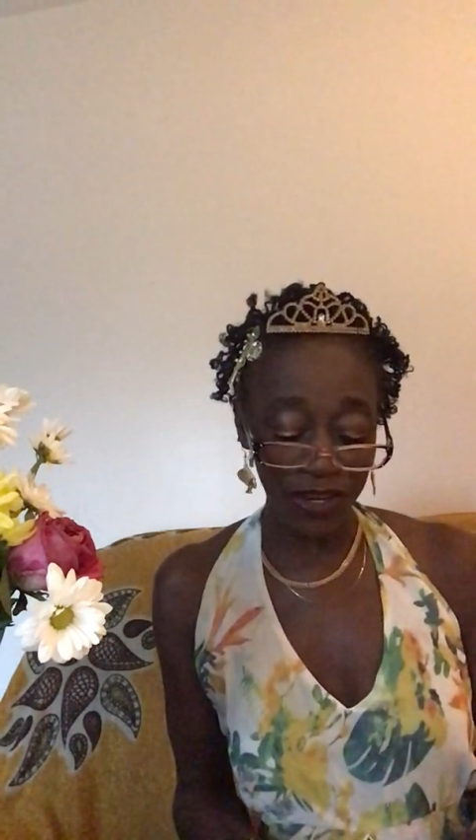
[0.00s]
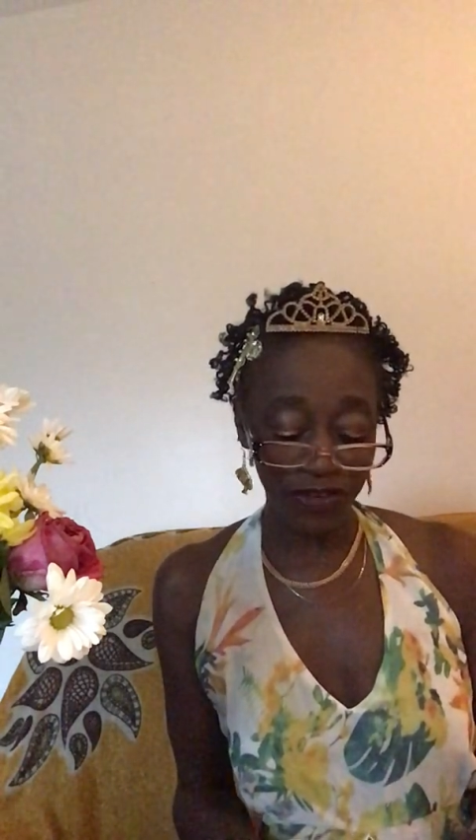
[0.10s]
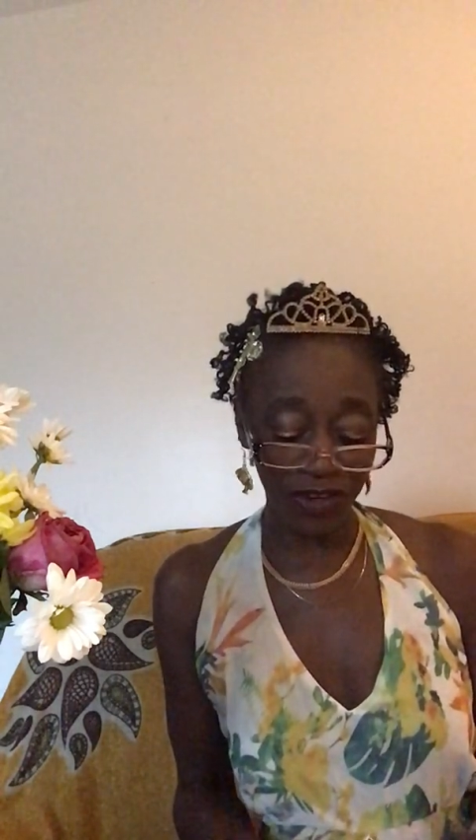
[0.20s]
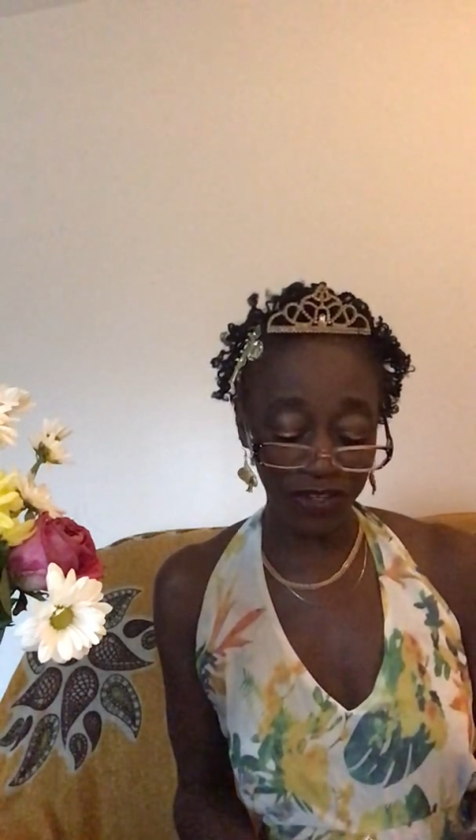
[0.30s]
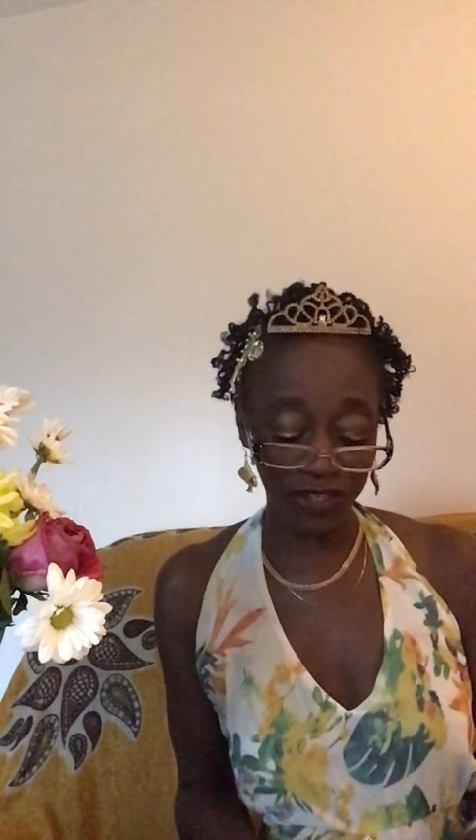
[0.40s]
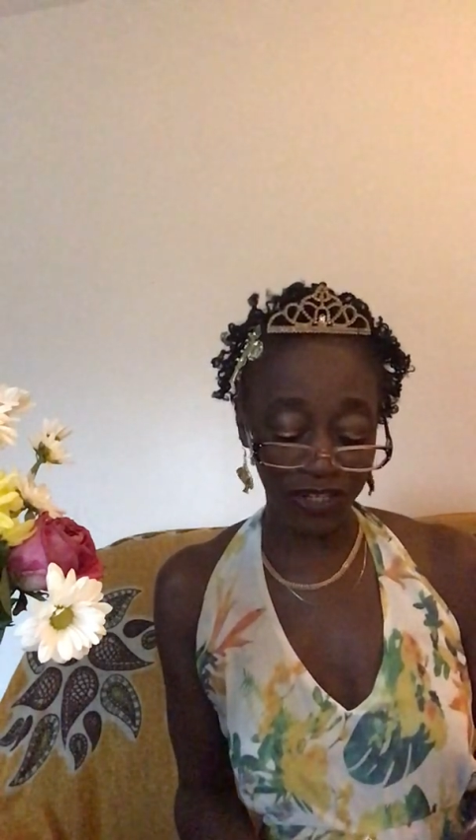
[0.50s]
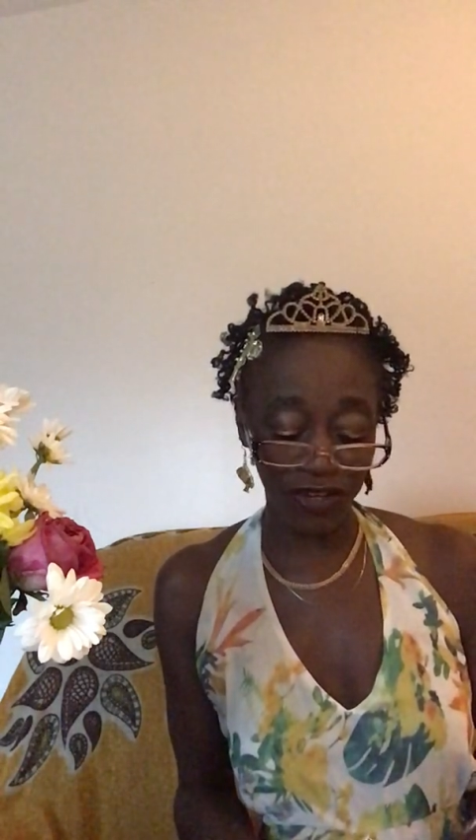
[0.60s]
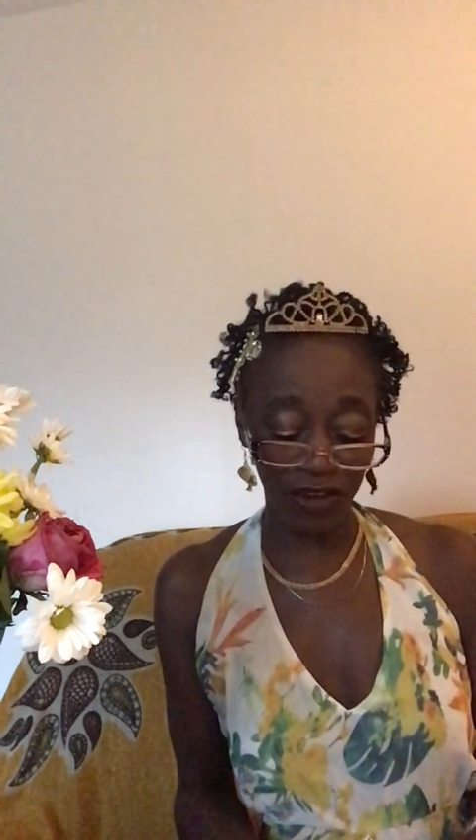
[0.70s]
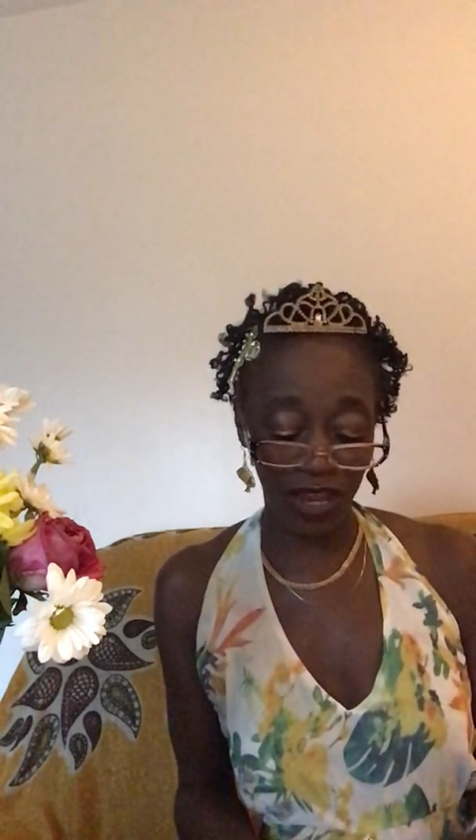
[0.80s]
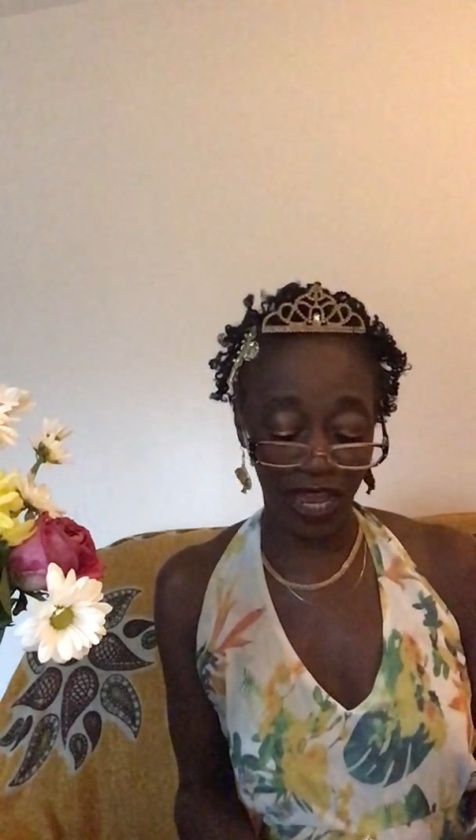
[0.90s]
trust in
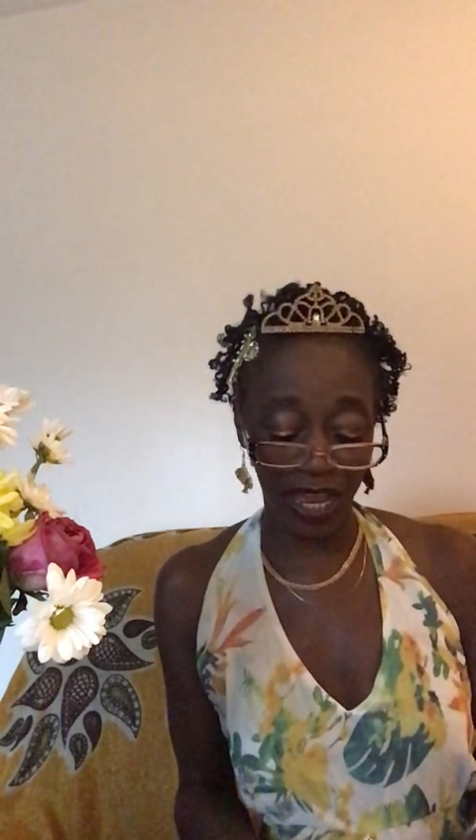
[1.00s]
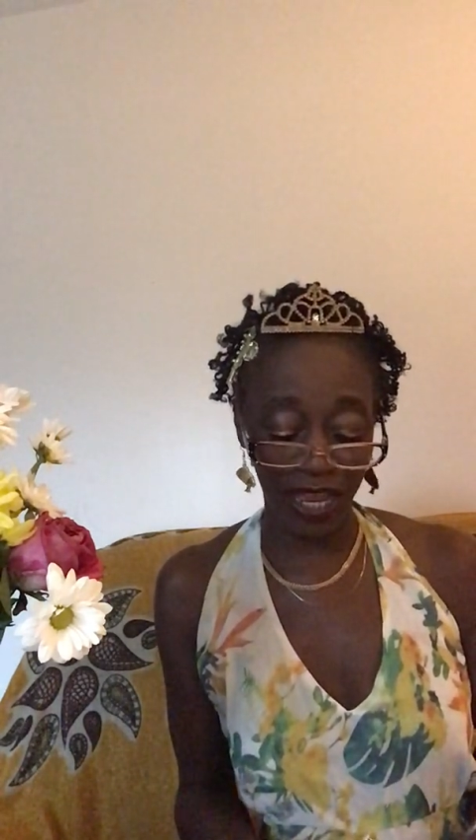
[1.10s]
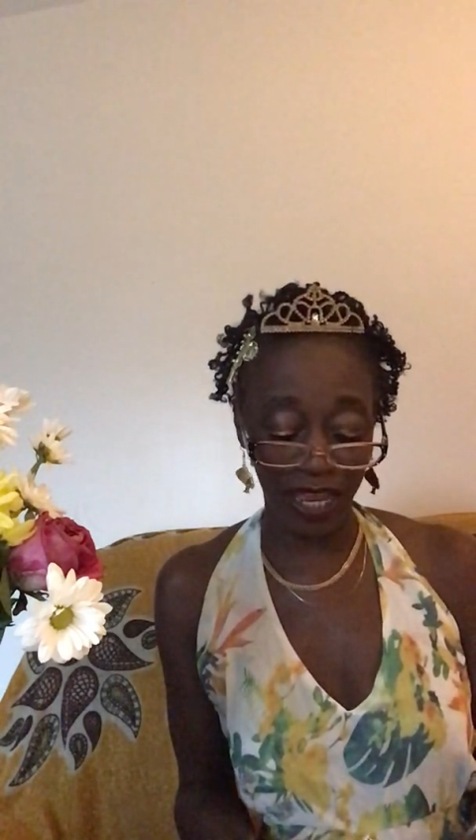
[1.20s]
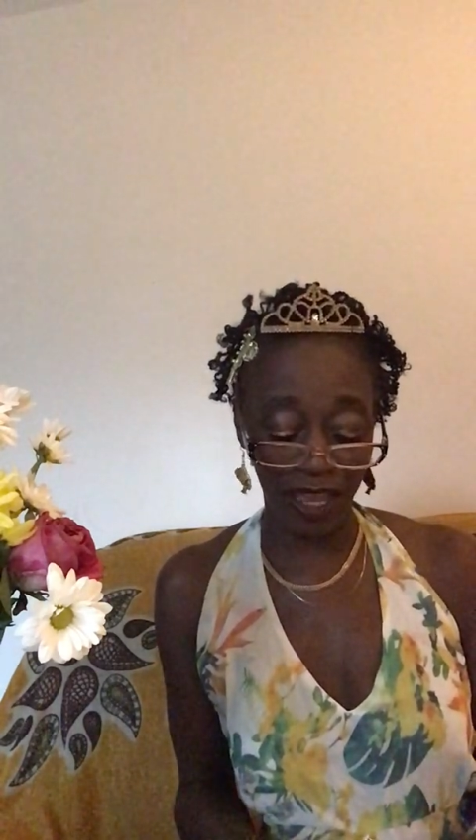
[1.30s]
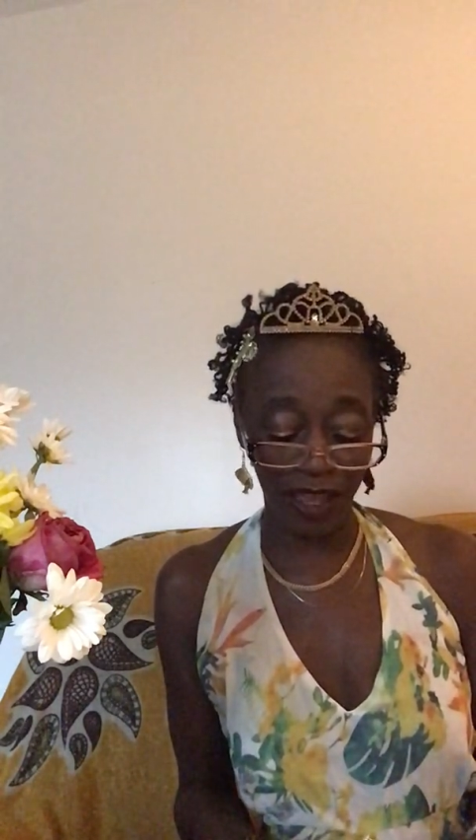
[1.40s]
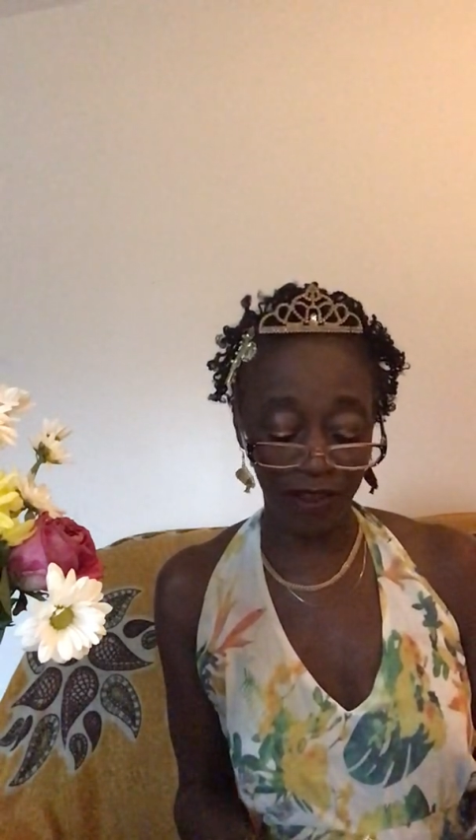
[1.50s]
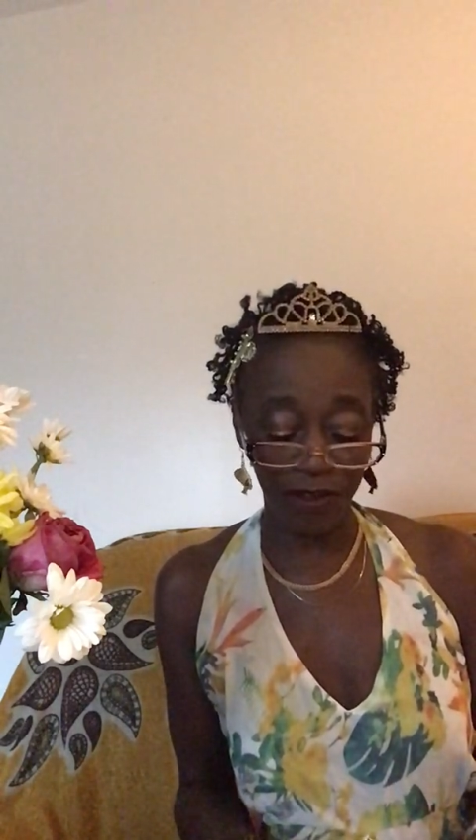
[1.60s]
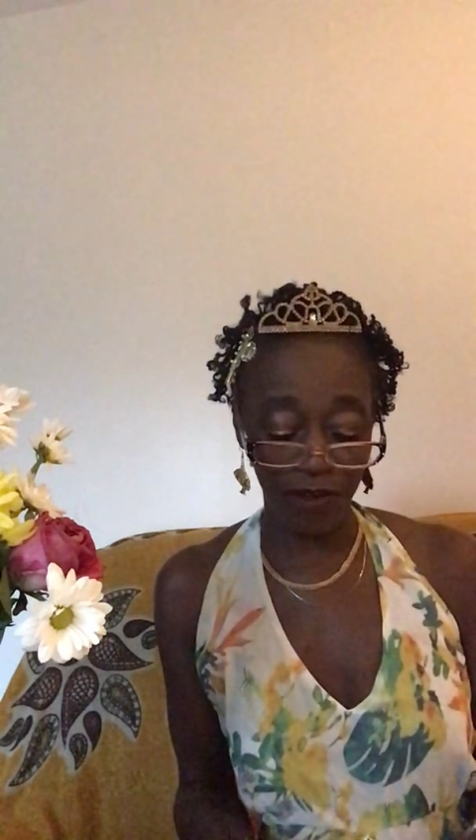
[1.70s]
your higher